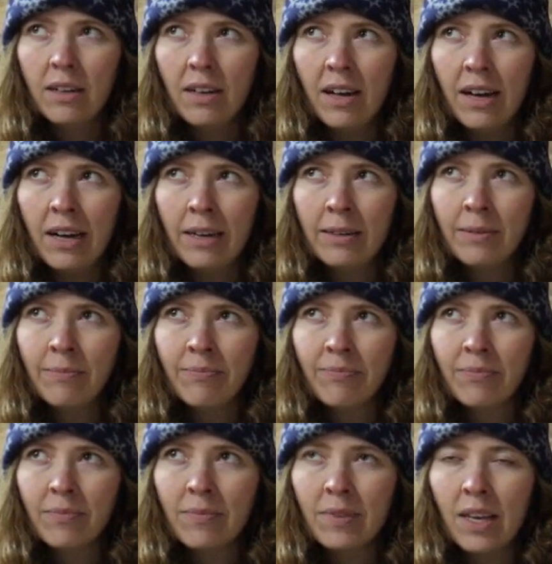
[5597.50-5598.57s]
um,
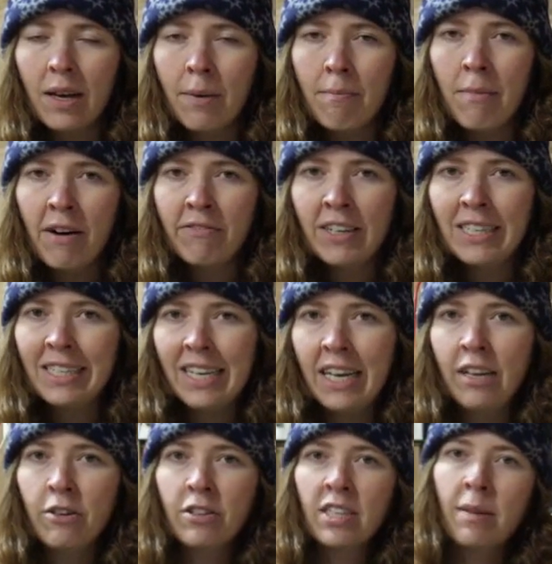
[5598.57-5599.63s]
a muffin
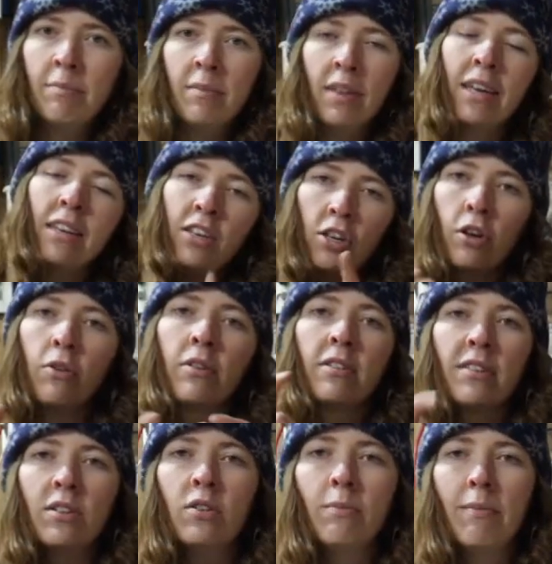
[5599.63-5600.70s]
tin or something, like, you know,
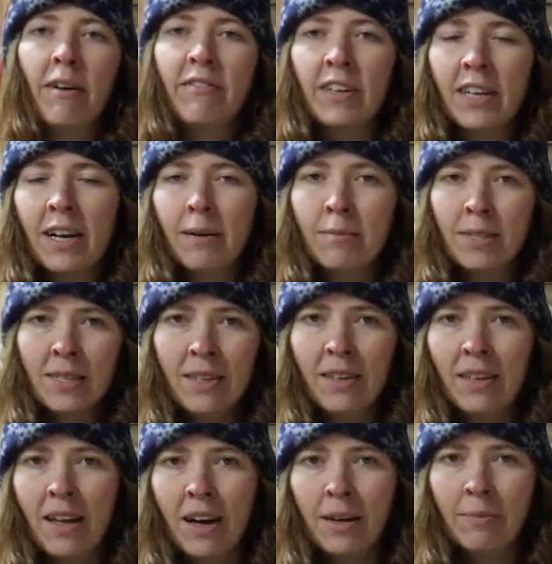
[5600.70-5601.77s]
those little muffin cups
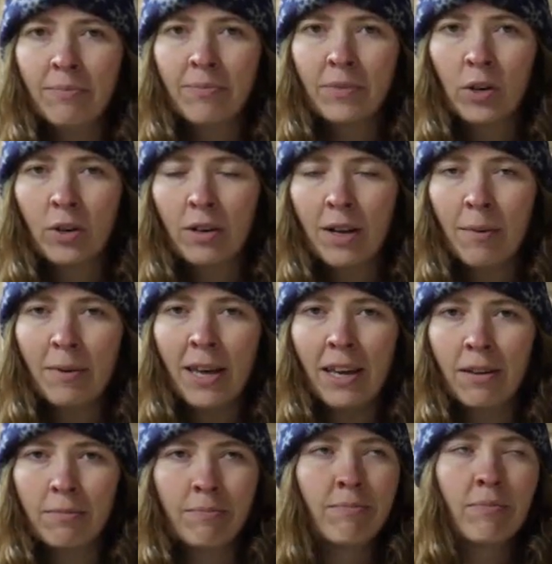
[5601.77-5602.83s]
um, or cupcake
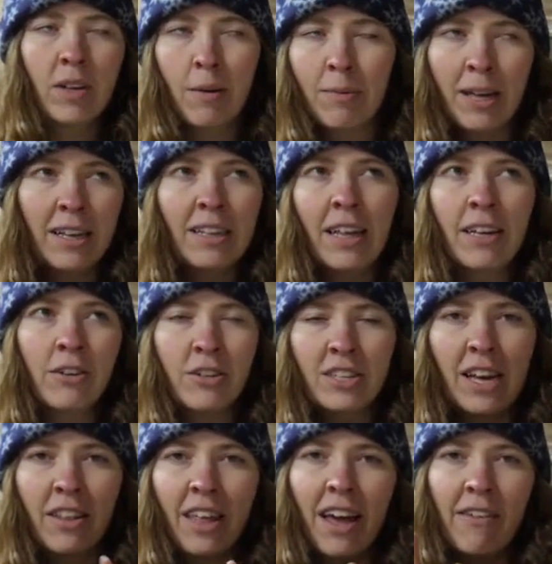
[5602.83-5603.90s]
cupcake liners,
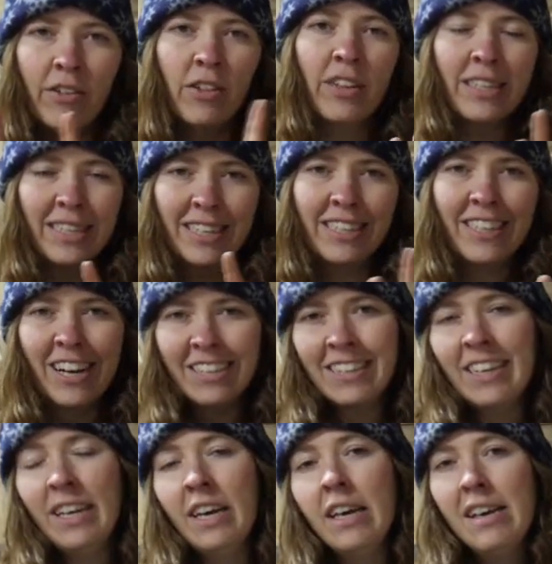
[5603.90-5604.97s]
how they have all the zigzags
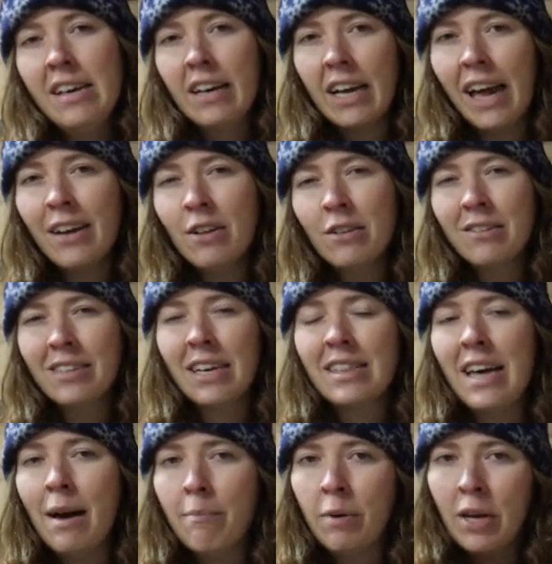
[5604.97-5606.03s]
in it. Kind of looked like
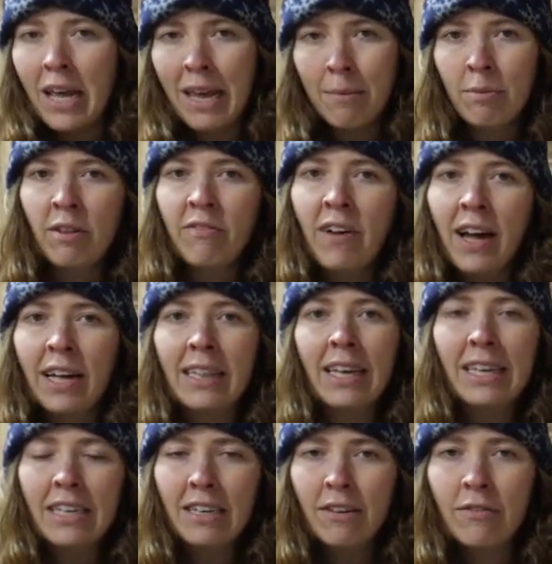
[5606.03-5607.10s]
that, but amplified,
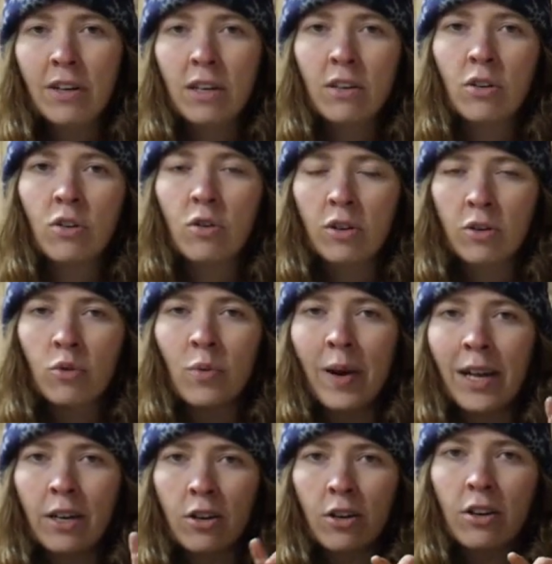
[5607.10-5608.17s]
like even
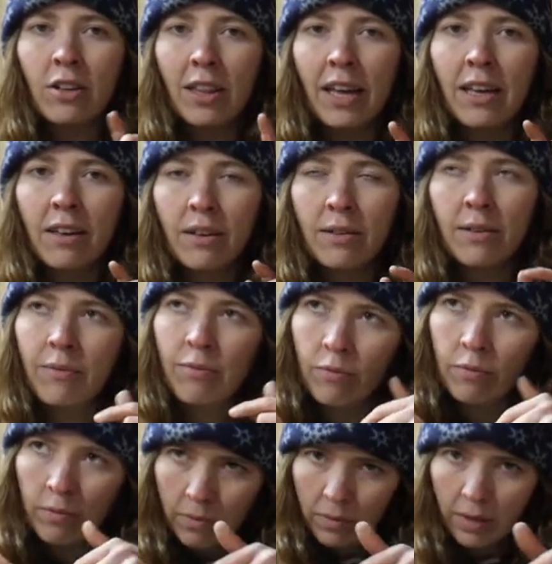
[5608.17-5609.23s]
greater, like,
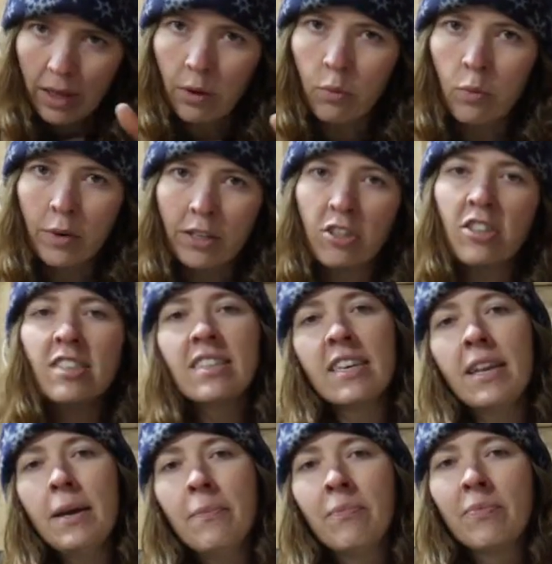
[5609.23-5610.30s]
like ridges in
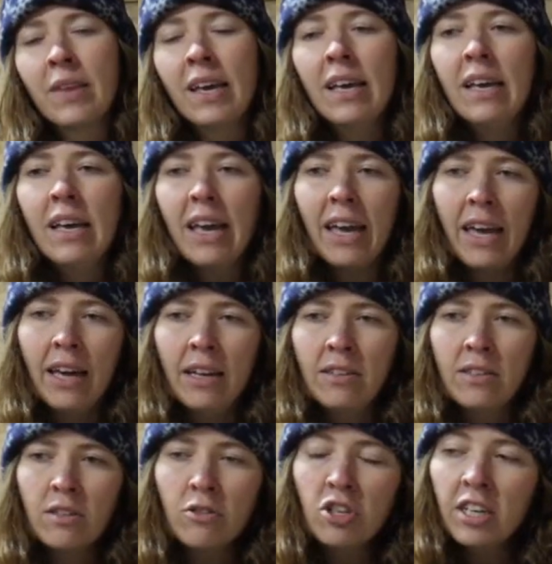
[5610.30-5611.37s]
it.
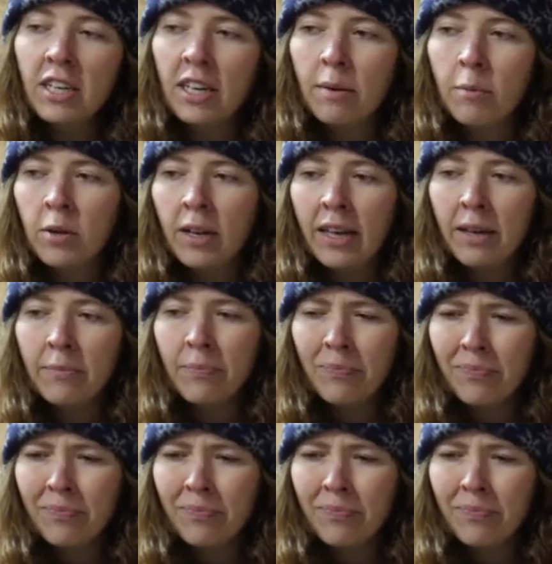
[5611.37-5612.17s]
And so she enameled it.